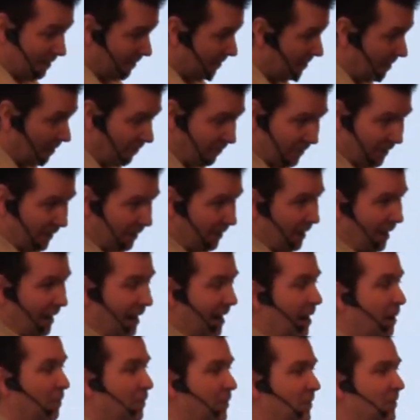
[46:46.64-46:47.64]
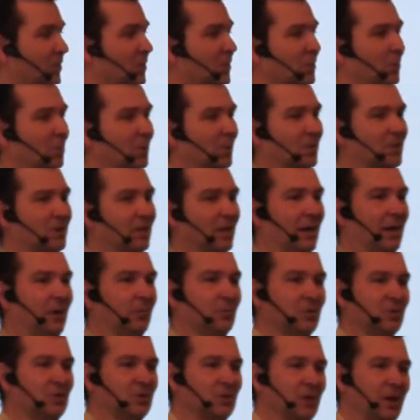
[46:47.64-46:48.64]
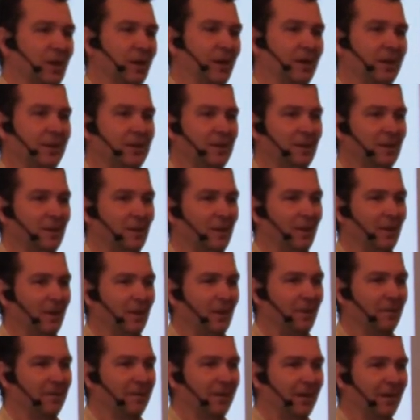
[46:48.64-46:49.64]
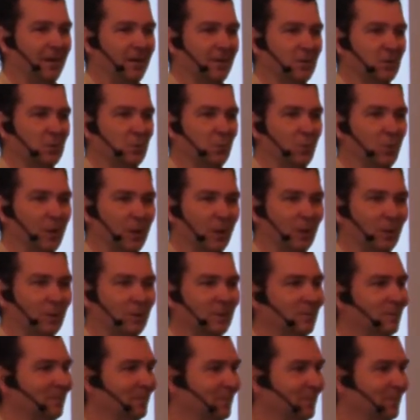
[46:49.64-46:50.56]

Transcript: nothing happens to us outside of His will.